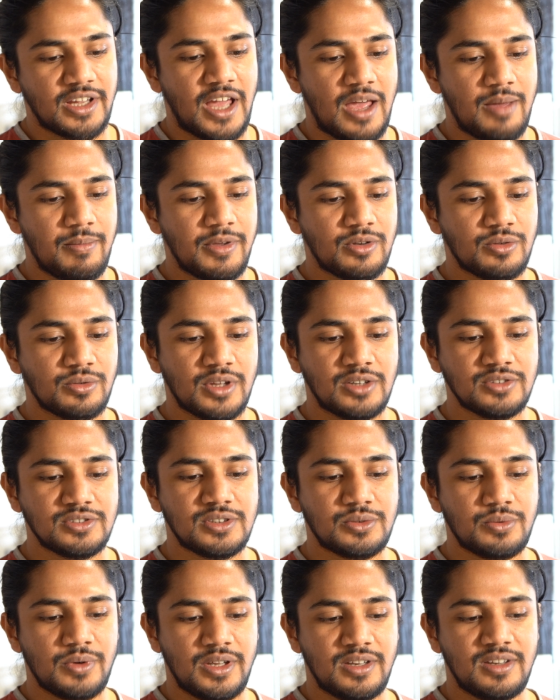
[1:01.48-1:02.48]
came in
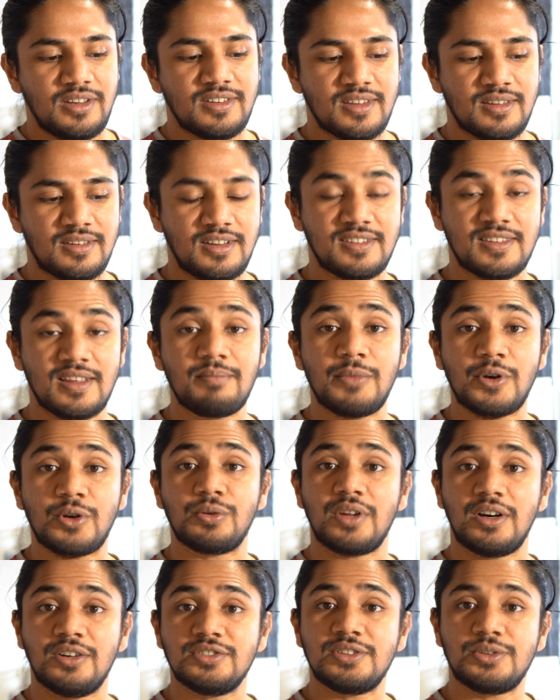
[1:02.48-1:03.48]
December
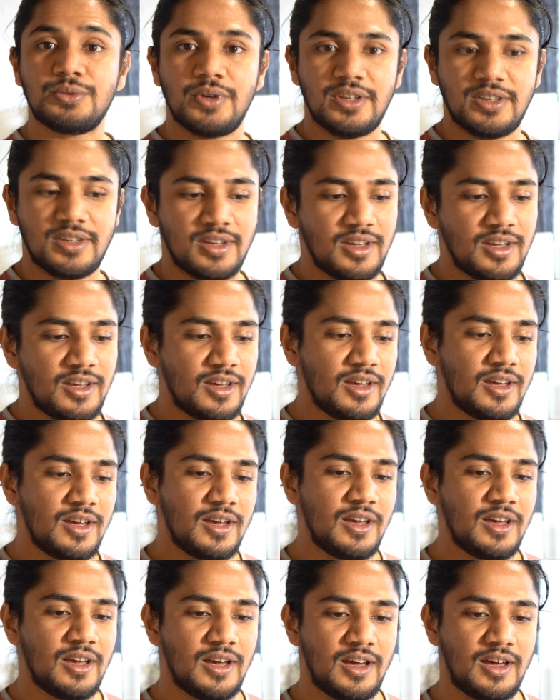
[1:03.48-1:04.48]
2020,
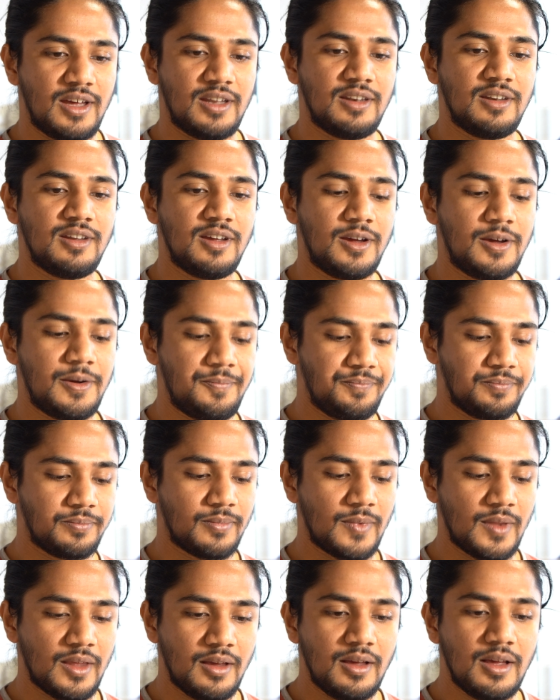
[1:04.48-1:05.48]
and
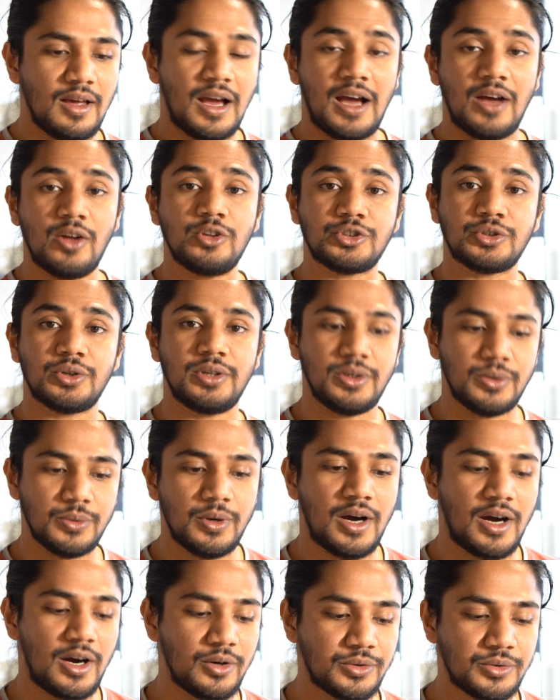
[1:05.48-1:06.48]
I'll show you
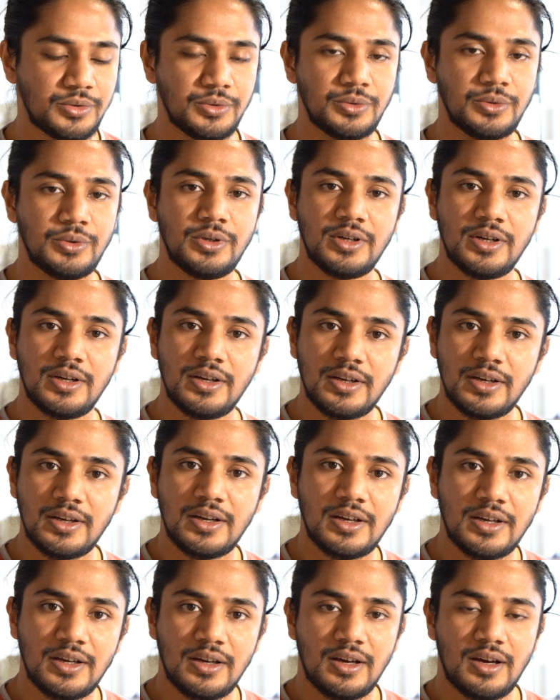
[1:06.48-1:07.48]
how to
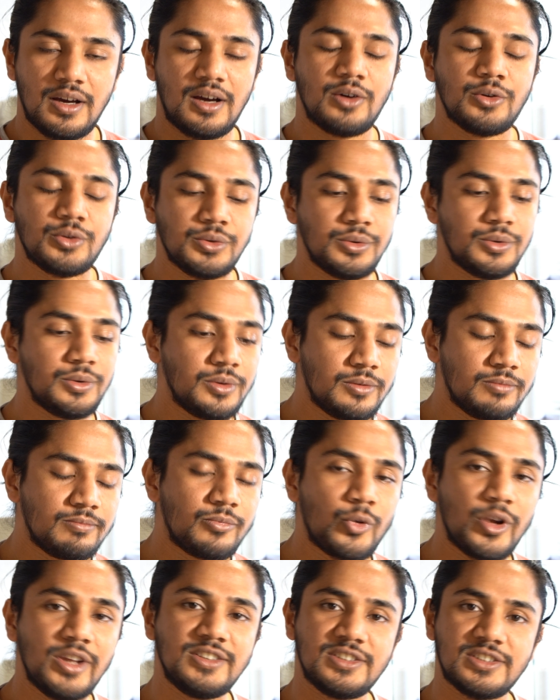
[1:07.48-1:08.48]

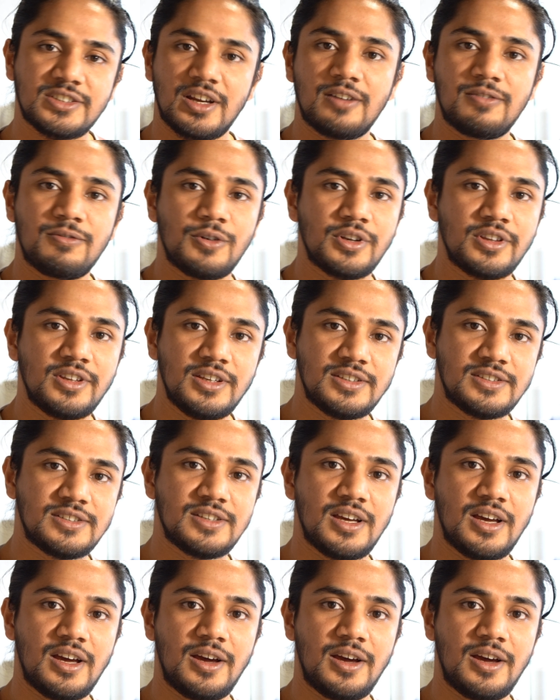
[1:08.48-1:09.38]
register for this